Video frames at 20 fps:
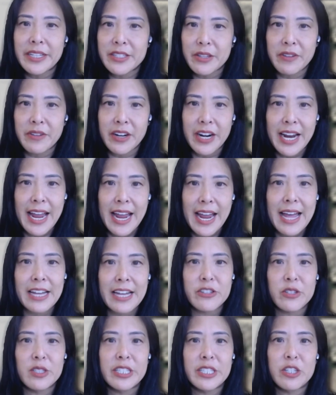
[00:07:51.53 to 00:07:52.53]
they're very
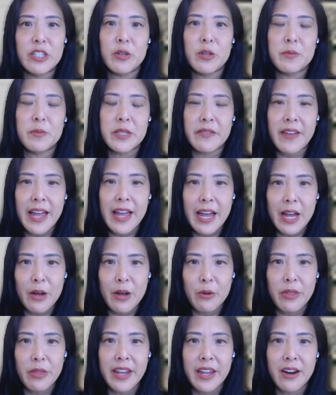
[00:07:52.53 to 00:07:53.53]
agile in terms of
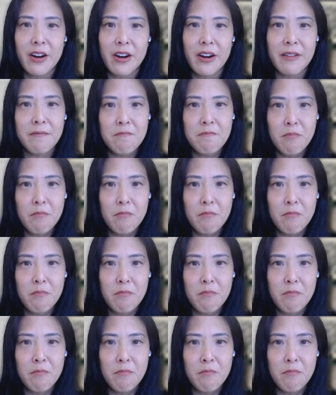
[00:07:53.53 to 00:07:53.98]
how they are